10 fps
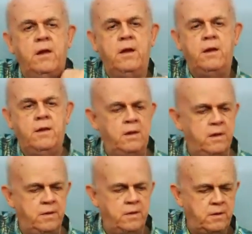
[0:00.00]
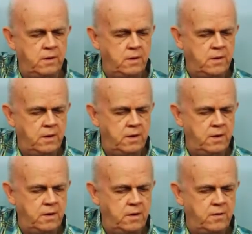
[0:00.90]
And
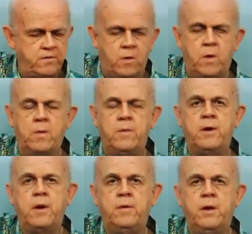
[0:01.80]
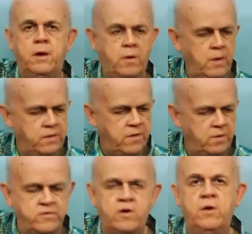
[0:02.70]
so what we're going to do is
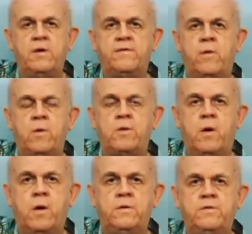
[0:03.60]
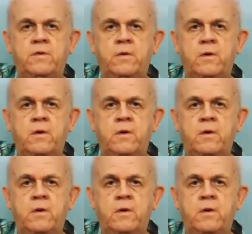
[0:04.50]
I'm going to show you the 4 chords,